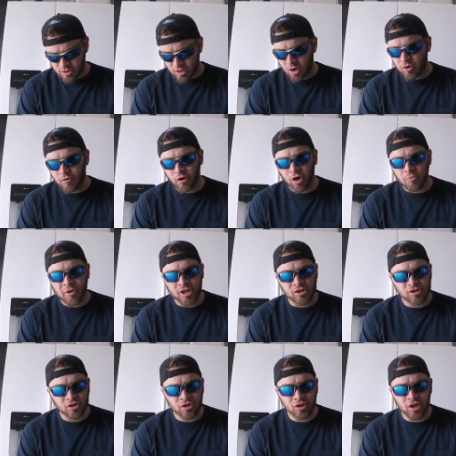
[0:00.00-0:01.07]
overall
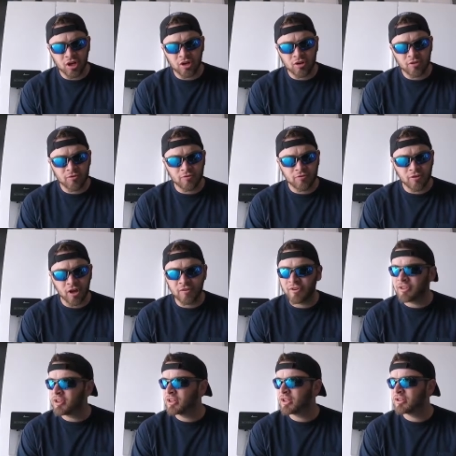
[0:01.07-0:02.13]
picture of
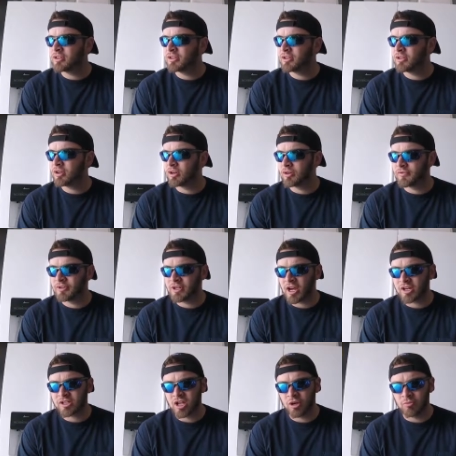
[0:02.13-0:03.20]
everything that the
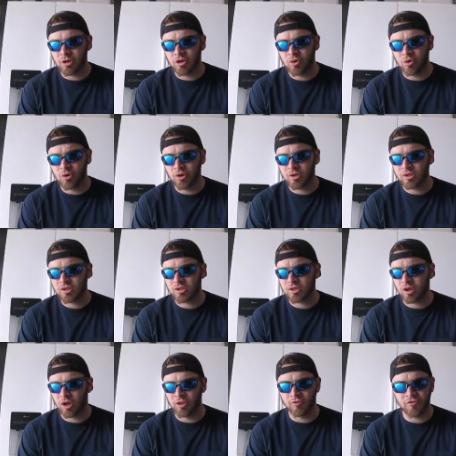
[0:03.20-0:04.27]
dash cam records,
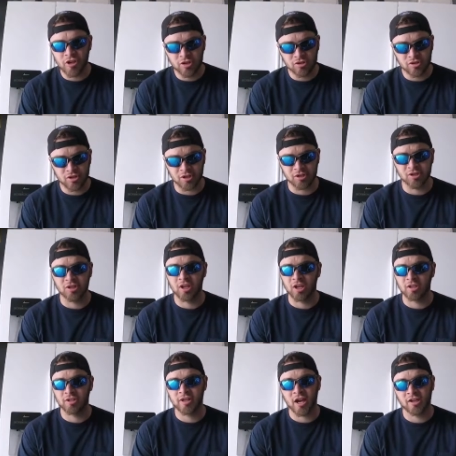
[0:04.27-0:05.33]
all the features
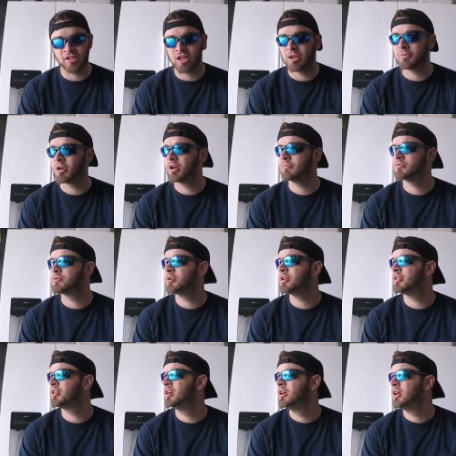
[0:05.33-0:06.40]
that the dash cam comes
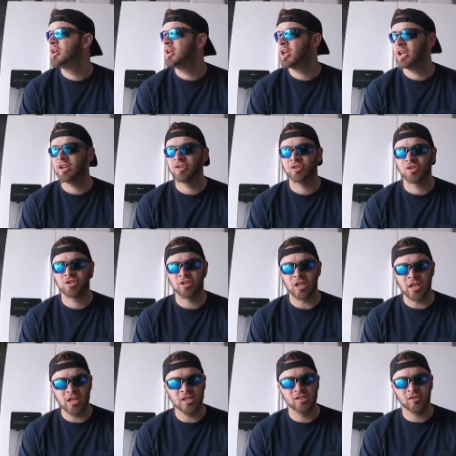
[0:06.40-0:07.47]
with, and just
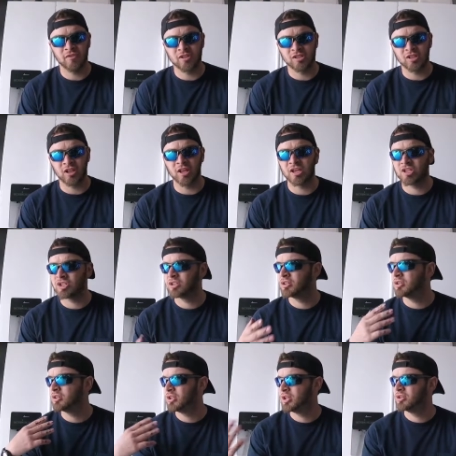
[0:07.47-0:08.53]
the ease of
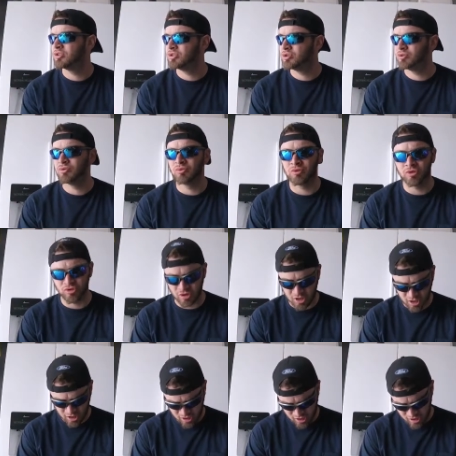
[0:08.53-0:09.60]
installation into the
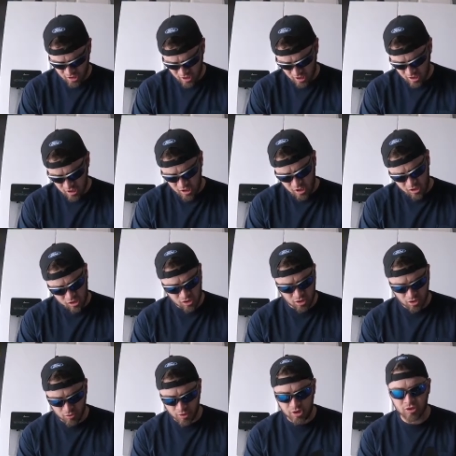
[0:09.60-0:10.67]
truck.
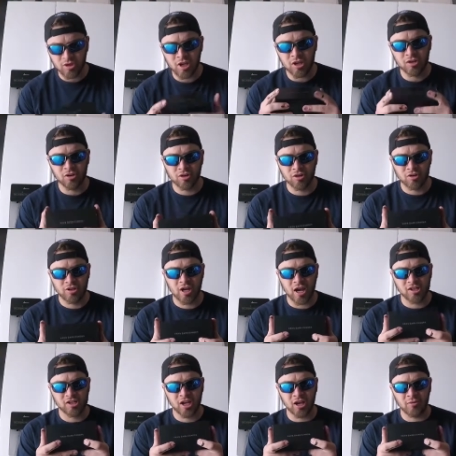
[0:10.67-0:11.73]
So when you get your
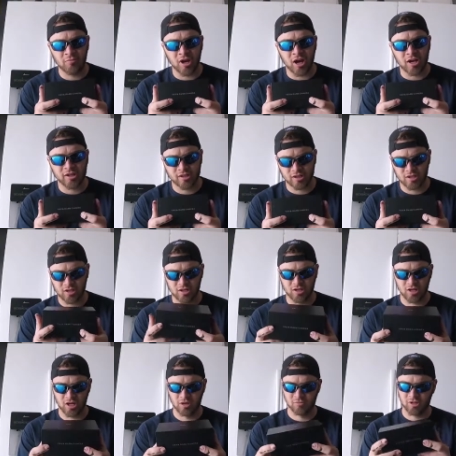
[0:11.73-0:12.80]
dash cam box,
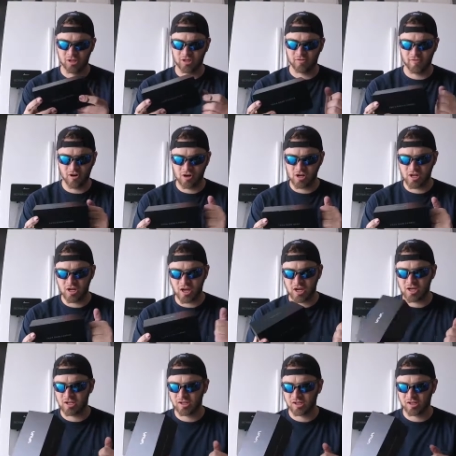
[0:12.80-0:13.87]
it comes in this very
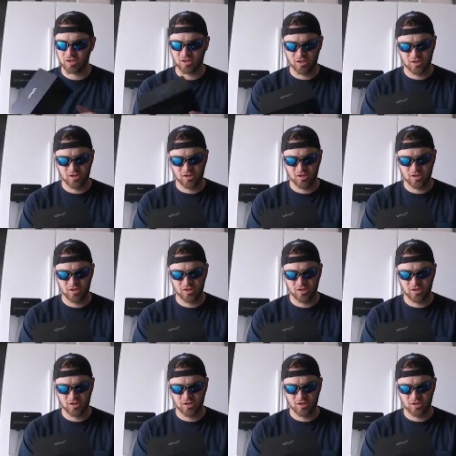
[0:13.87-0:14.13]
nice